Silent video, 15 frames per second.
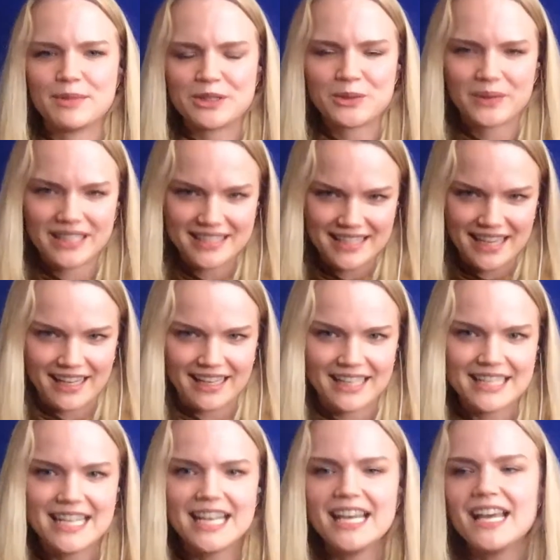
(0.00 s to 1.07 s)
22nd.
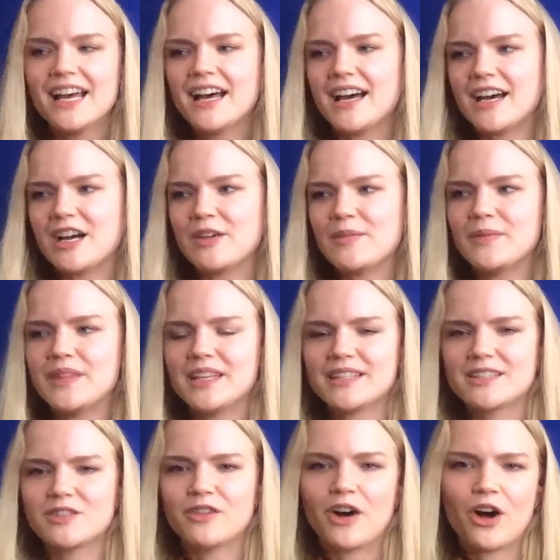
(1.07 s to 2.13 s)
This
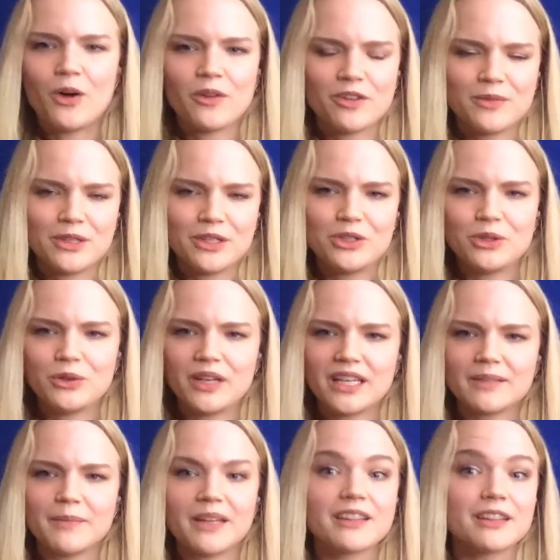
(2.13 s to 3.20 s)
fall, we've been doing
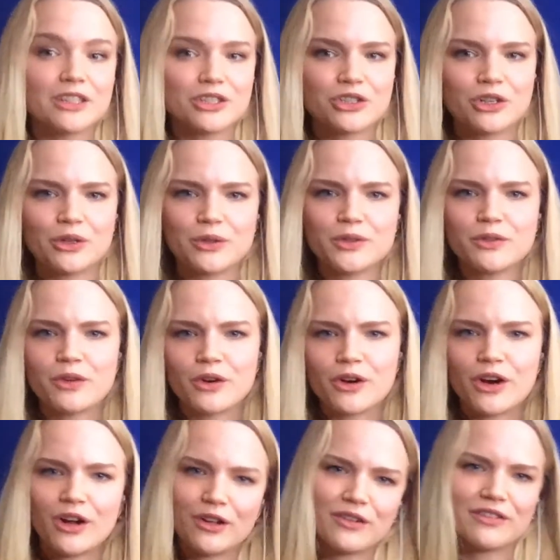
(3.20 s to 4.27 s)
monthly shows for
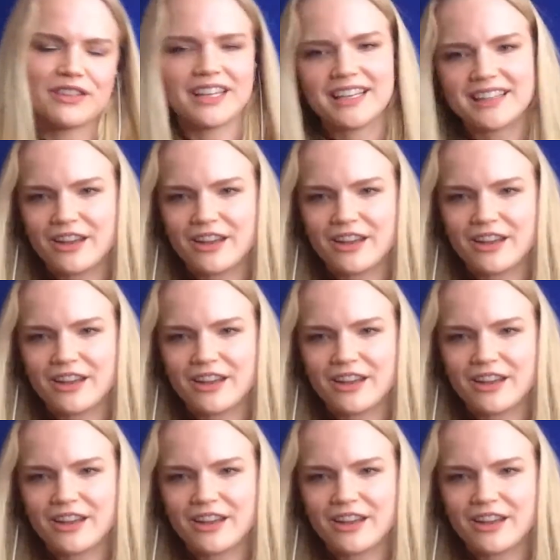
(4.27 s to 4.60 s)
all of, like, the